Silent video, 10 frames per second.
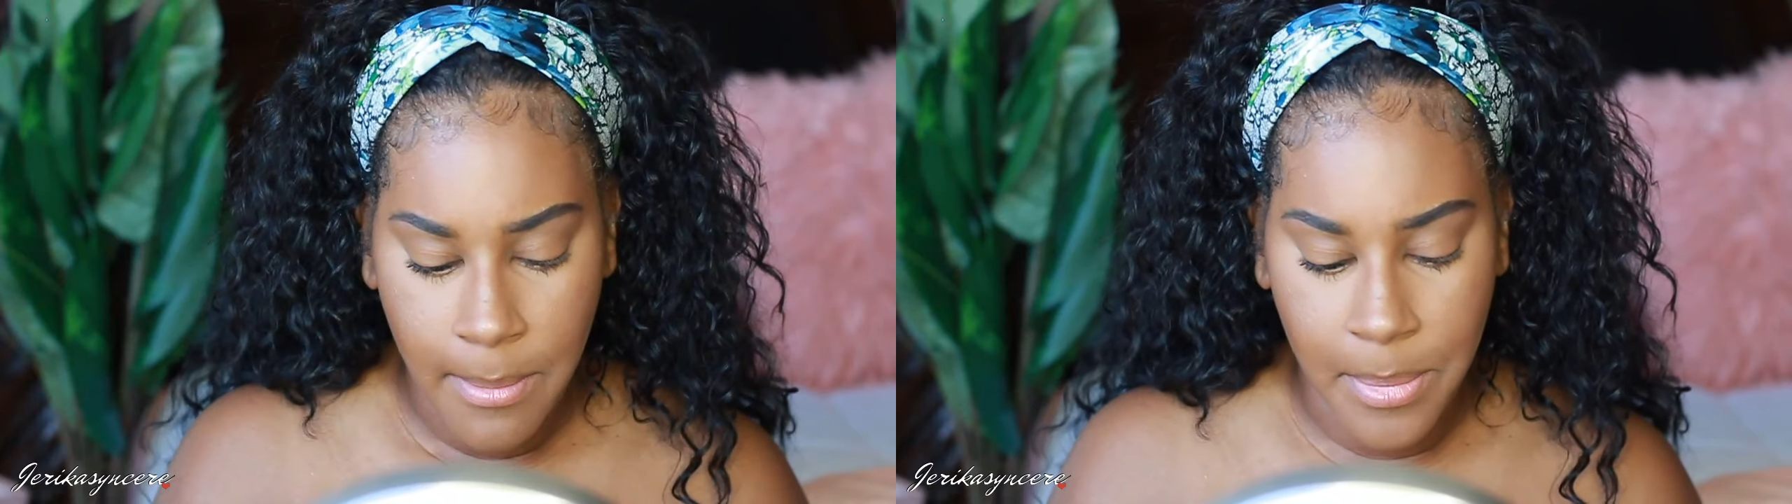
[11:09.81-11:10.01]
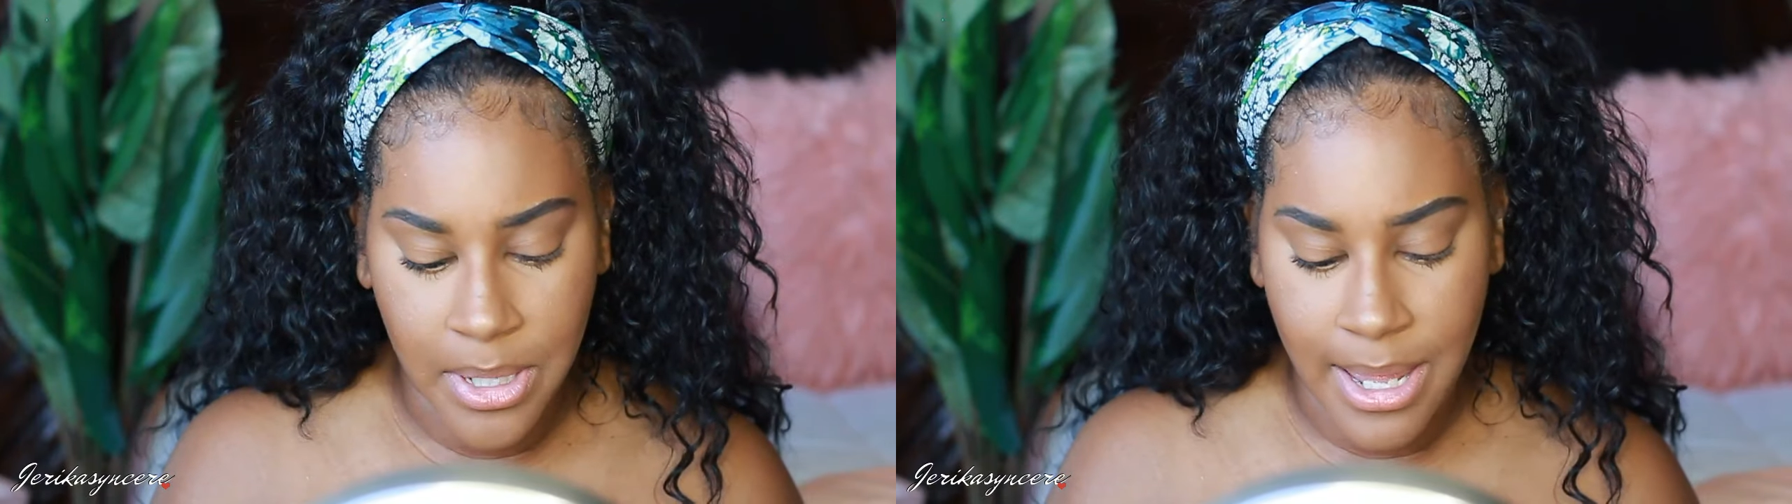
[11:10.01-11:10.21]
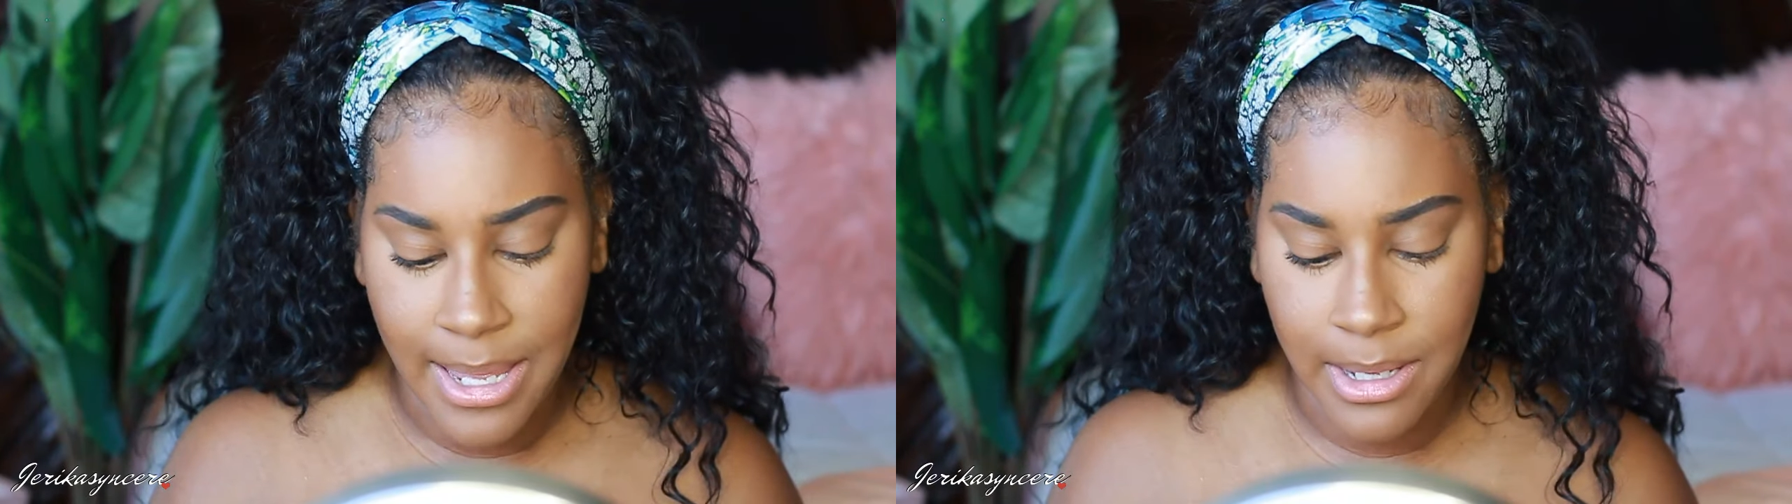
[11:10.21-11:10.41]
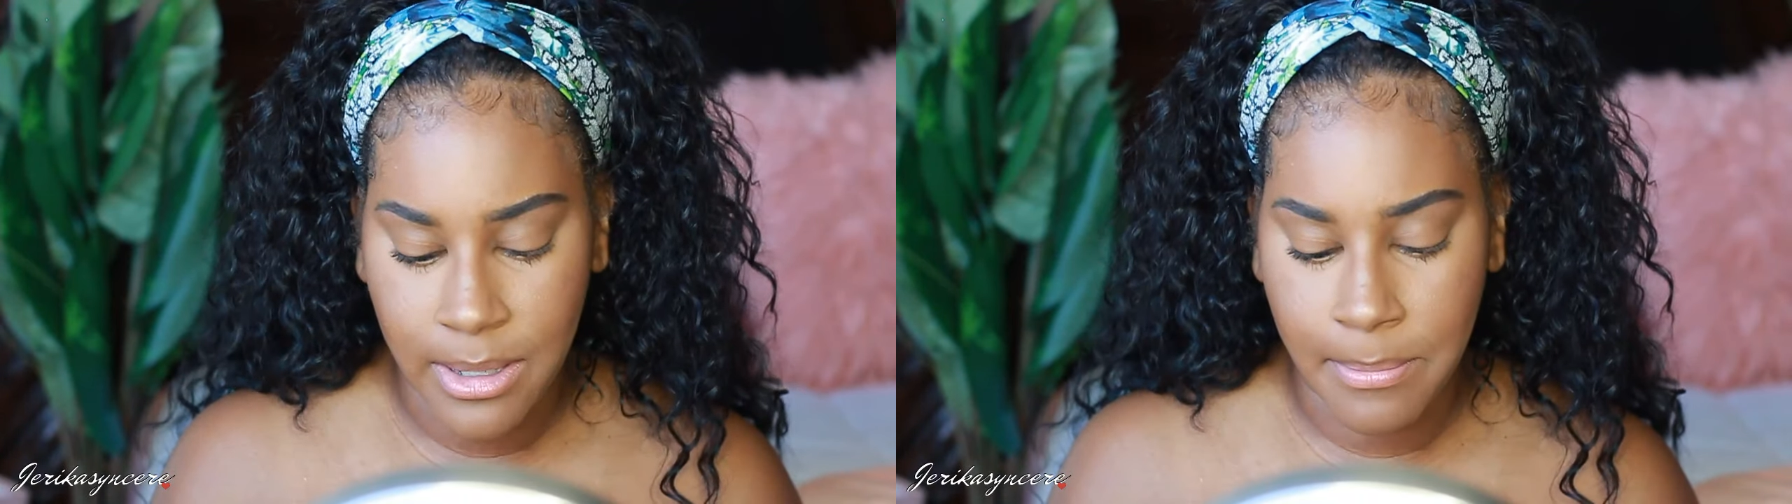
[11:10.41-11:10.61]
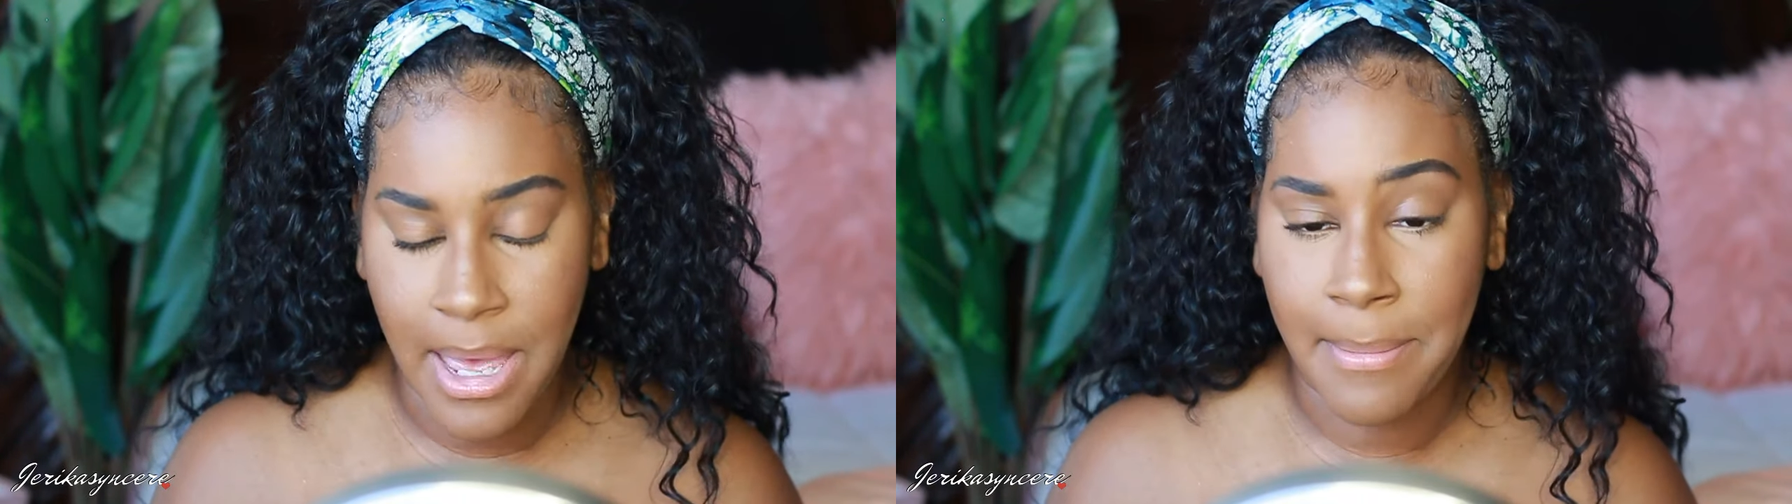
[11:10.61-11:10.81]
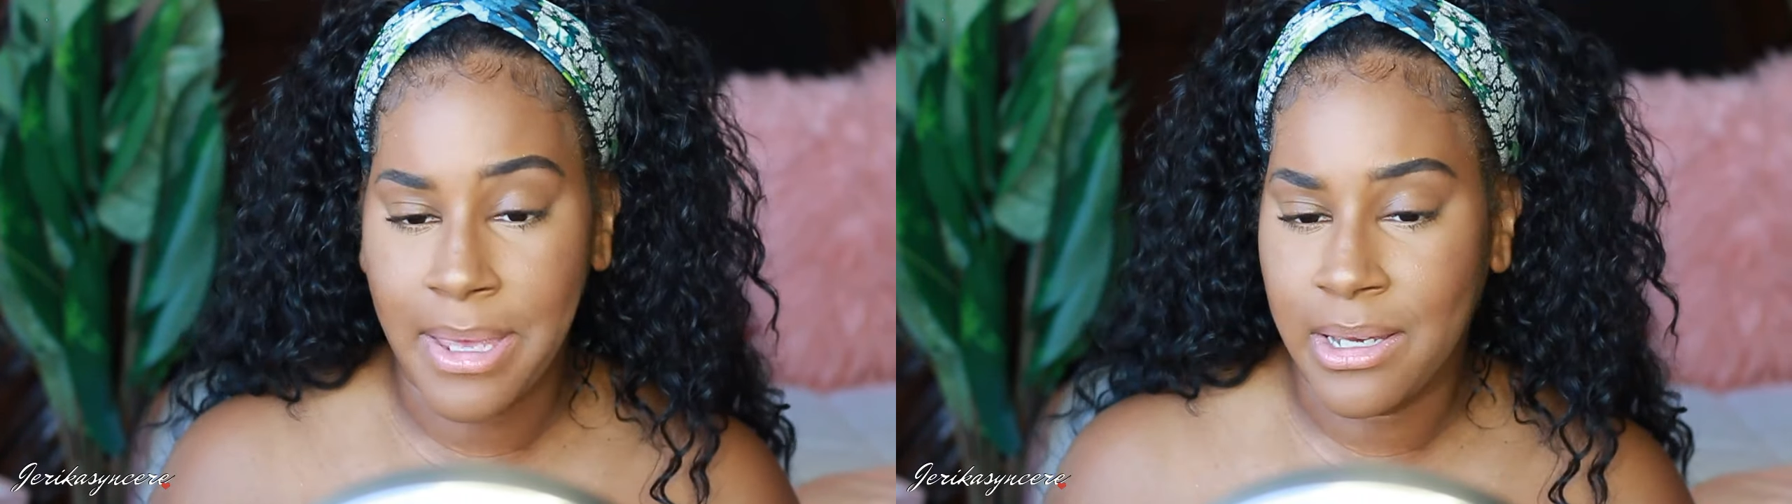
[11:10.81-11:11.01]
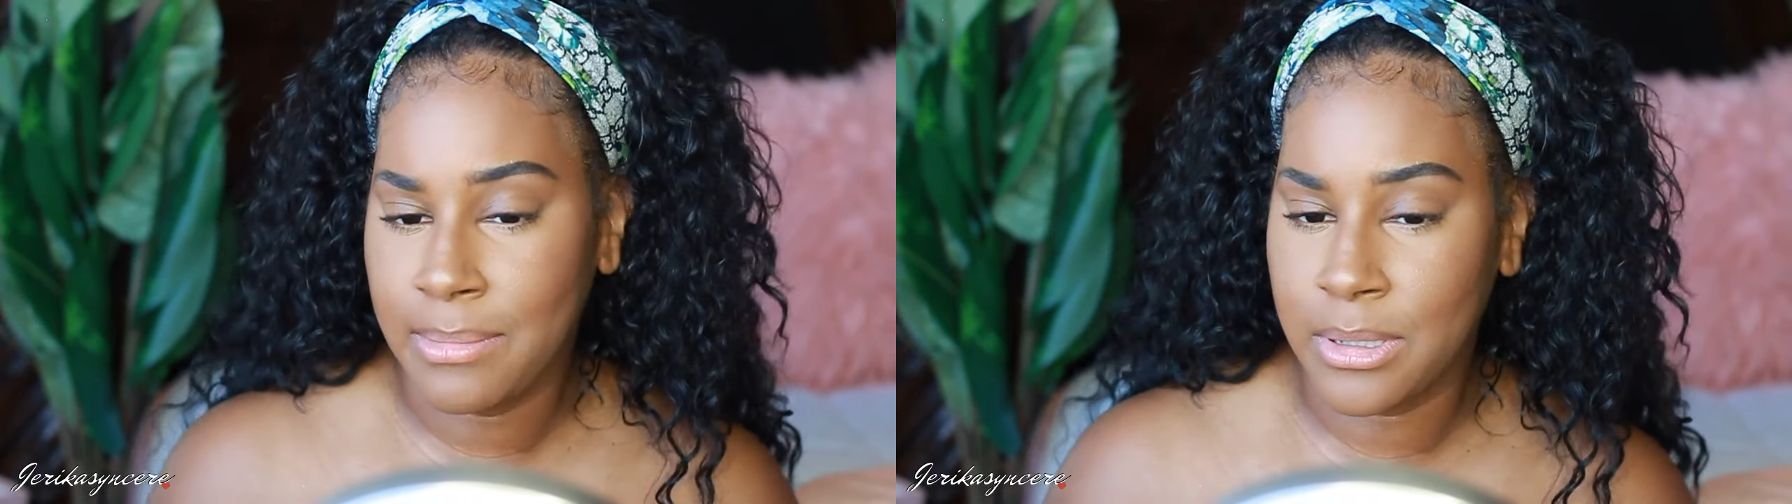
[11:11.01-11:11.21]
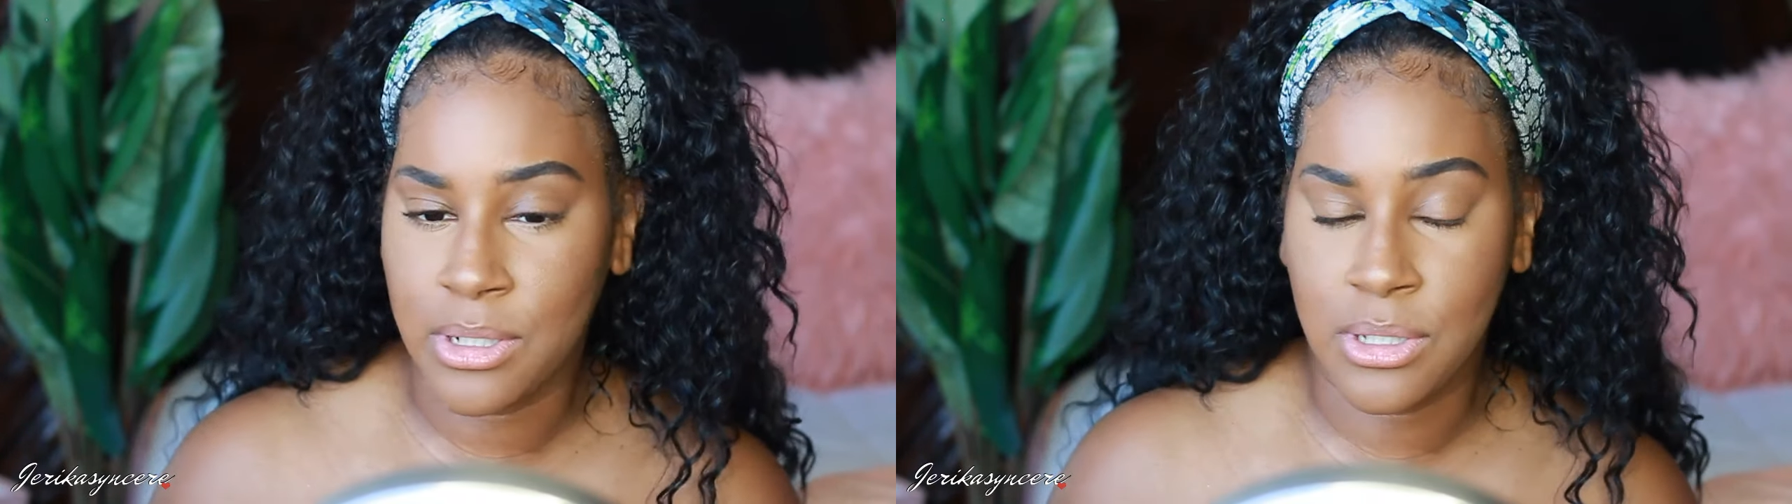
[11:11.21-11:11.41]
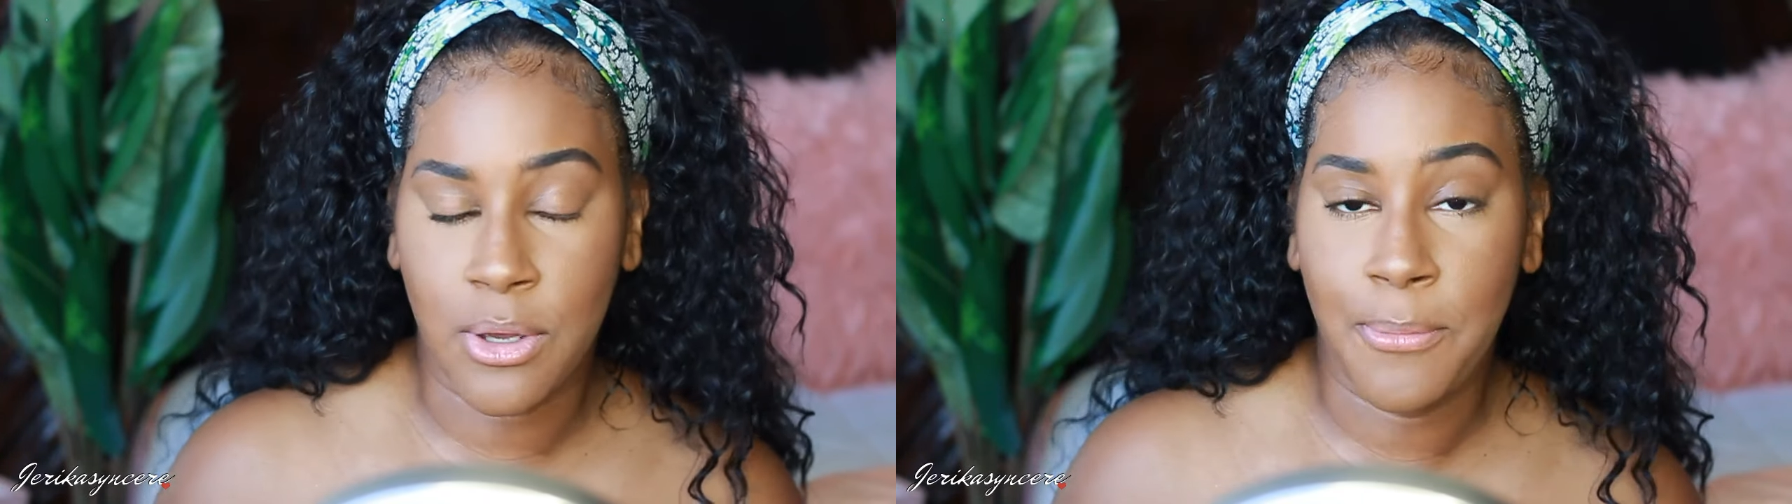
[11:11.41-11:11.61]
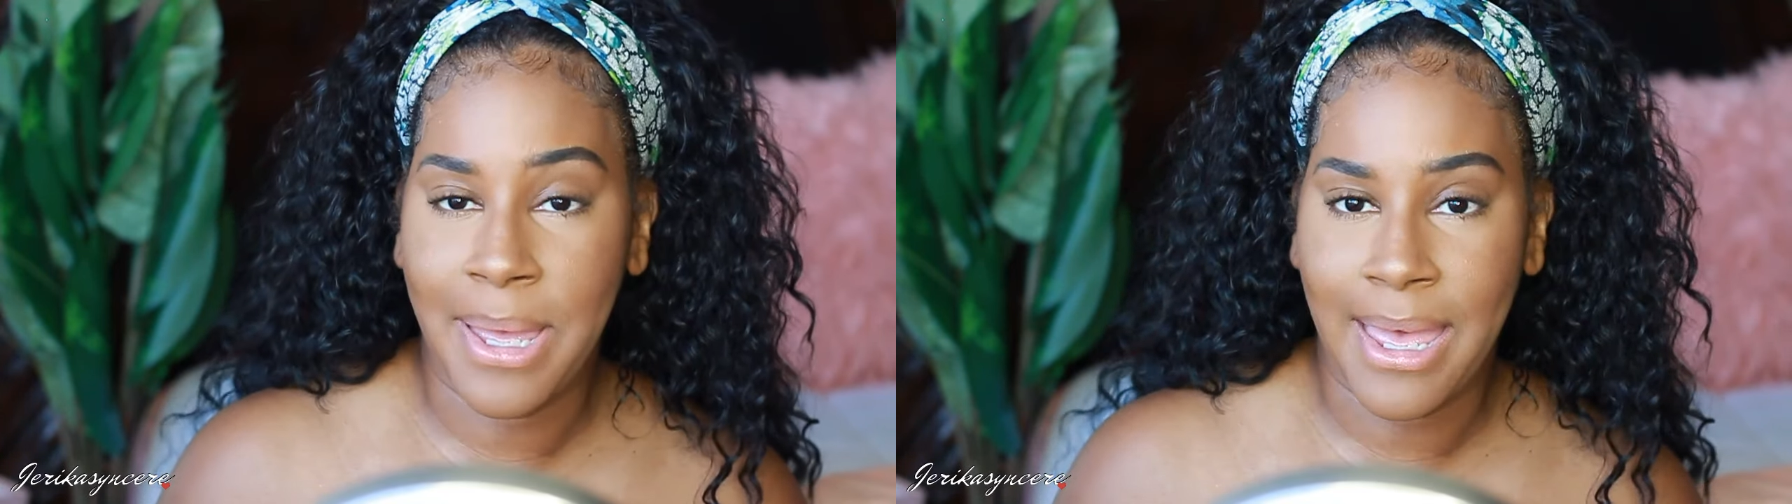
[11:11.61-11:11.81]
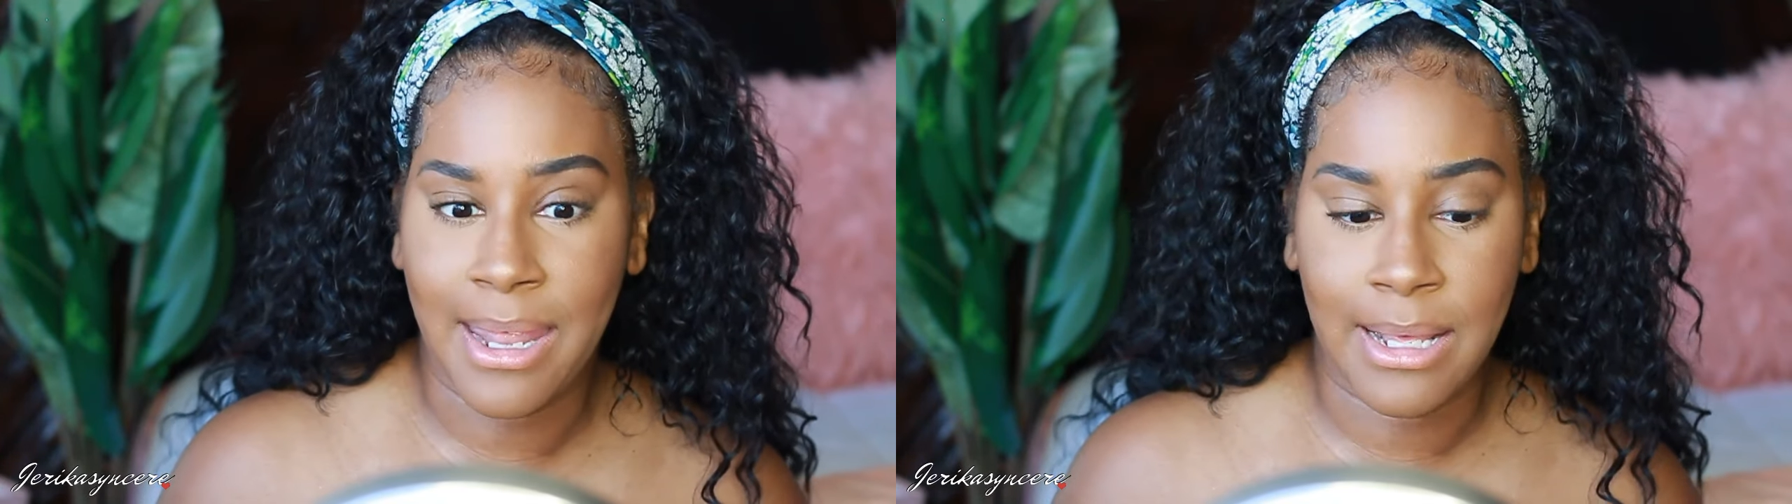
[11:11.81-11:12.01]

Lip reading: but like my makeup looked so bad,